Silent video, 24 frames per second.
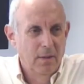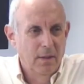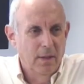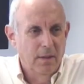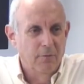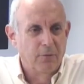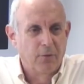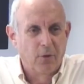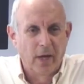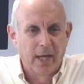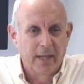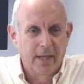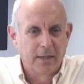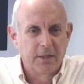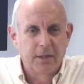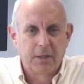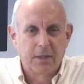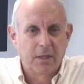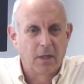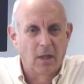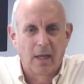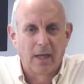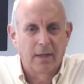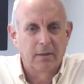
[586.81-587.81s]
In
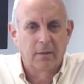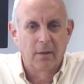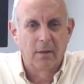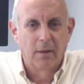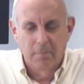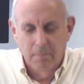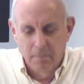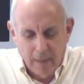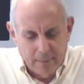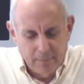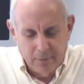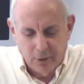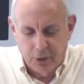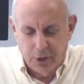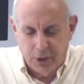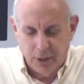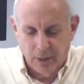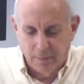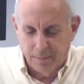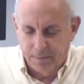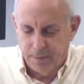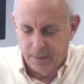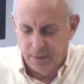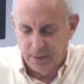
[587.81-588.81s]
France,
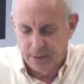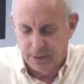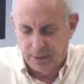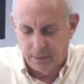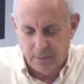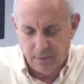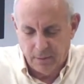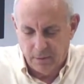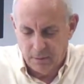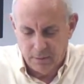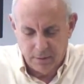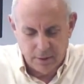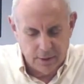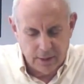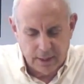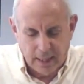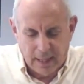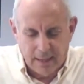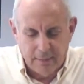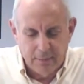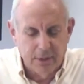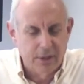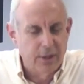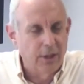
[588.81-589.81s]
membership is the
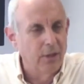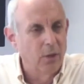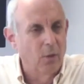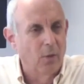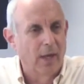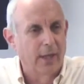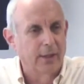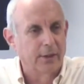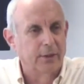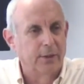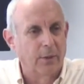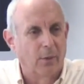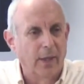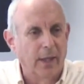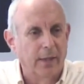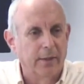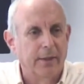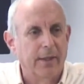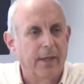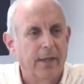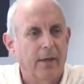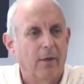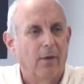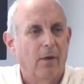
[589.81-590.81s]
same as the US,
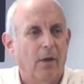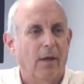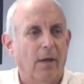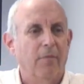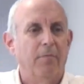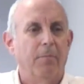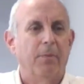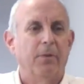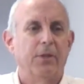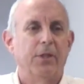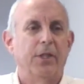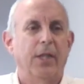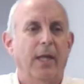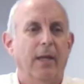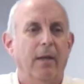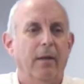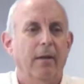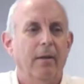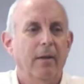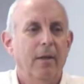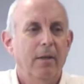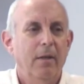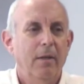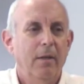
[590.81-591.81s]
around 10 or 11%.
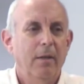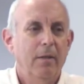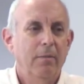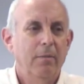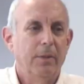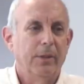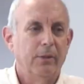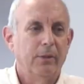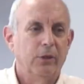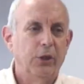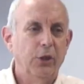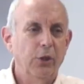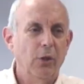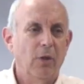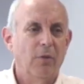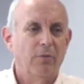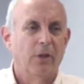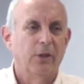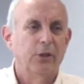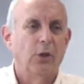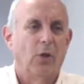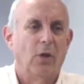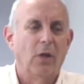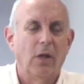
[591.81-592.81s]
But there's
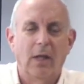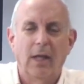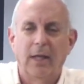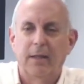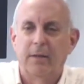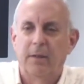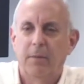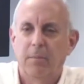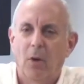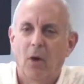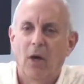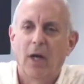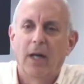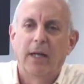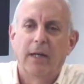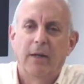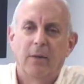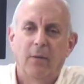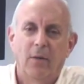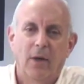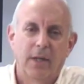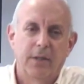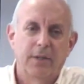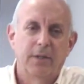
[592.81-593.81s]
universal collective
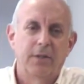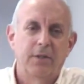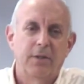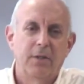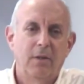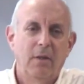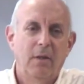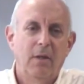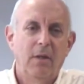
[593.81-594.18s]
bargaining rights.